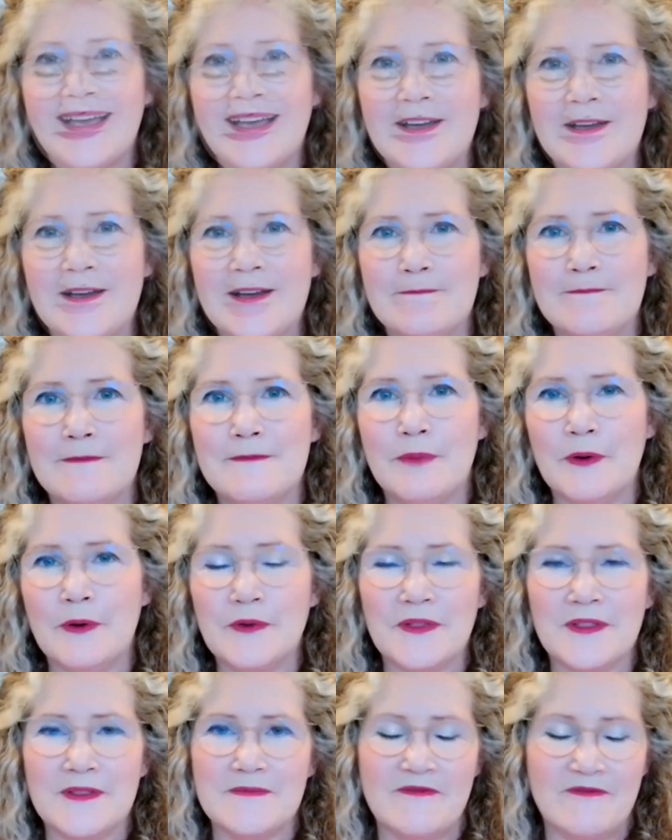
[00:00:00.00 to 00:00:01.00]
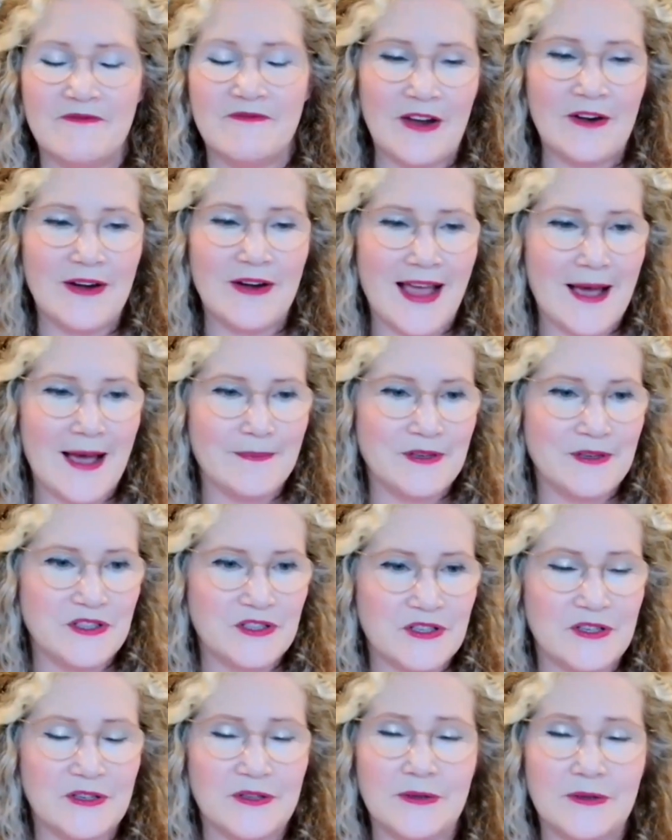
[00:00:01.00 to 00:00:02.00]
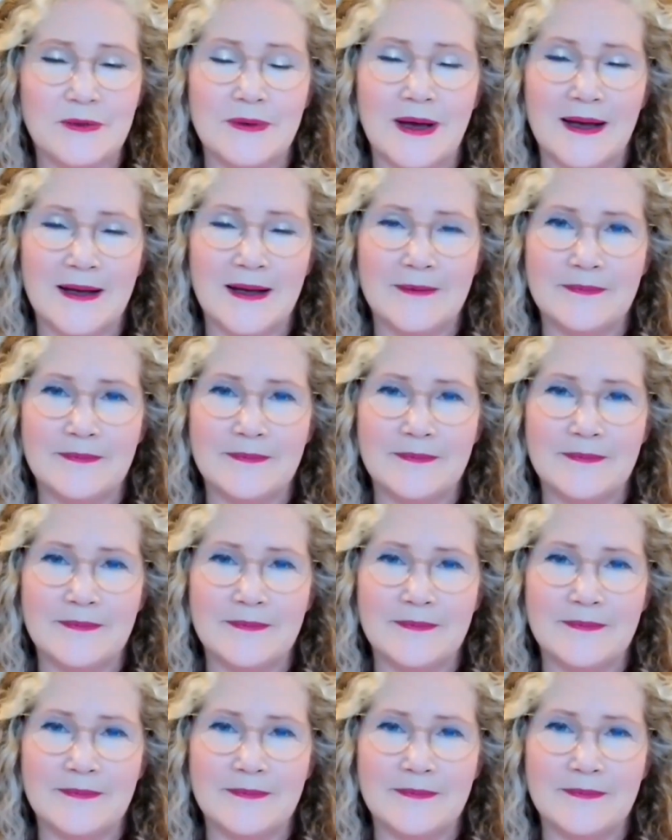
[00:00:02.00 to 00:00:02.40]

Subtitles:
both of them very happy to